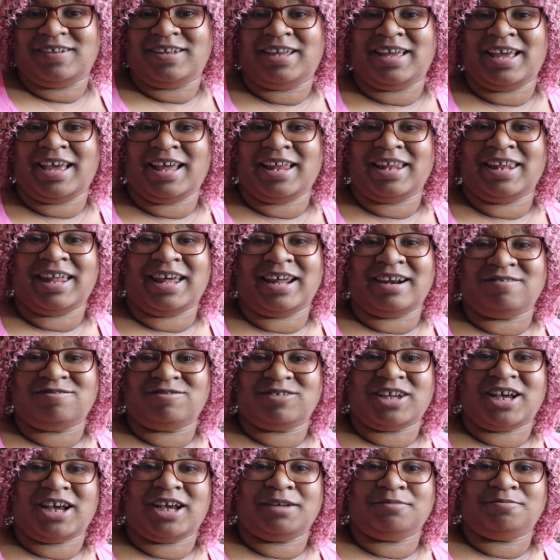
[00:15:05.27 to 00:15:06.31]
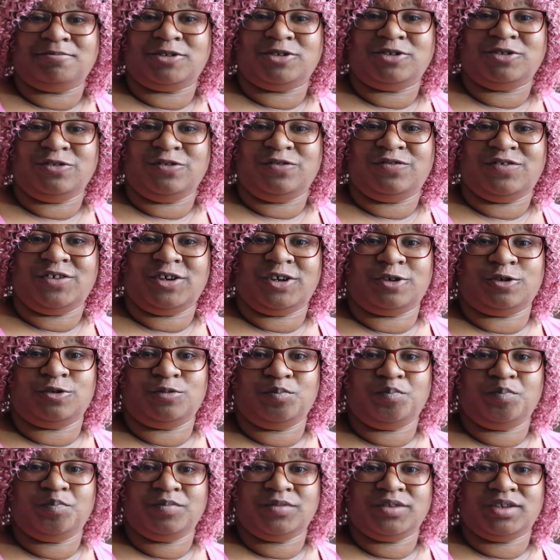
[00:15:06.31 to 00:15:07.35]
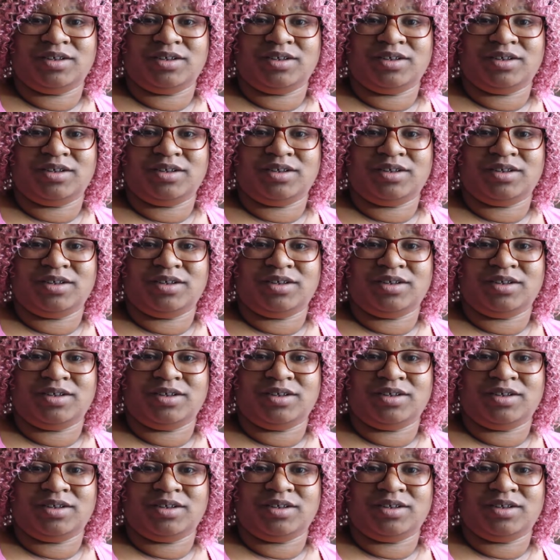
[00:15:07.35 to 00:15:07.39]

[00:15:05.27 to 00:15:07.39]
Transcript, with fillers: get a lot of time to film.